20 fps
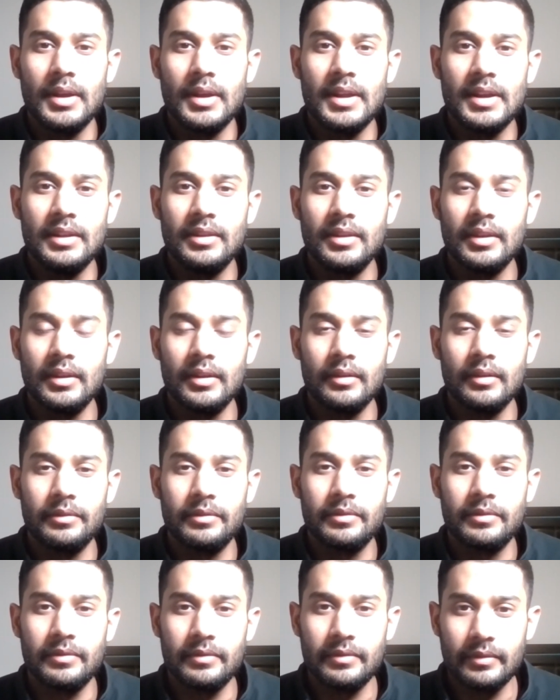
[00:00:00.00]
anything if
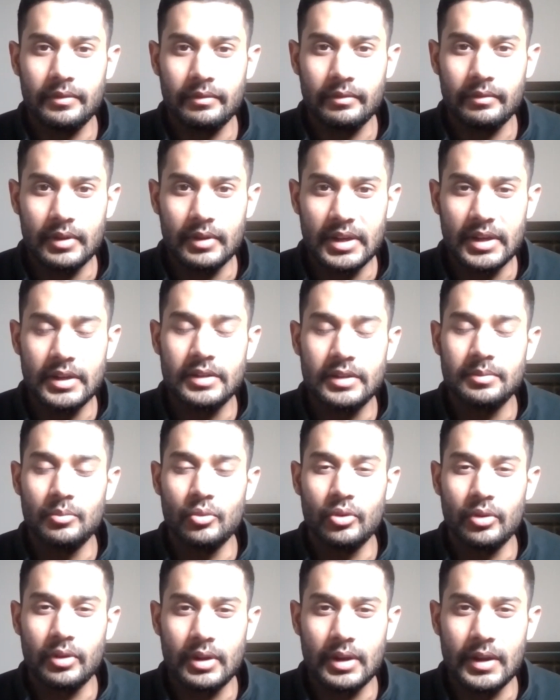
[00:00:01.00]
needs
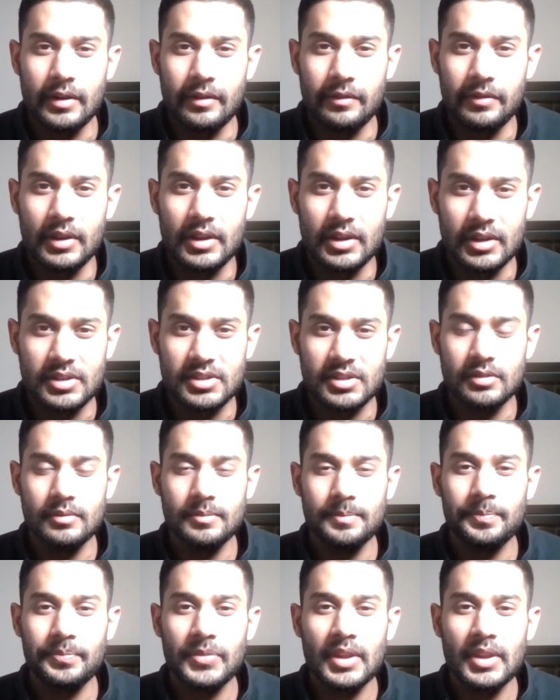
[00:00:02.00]
more clarification.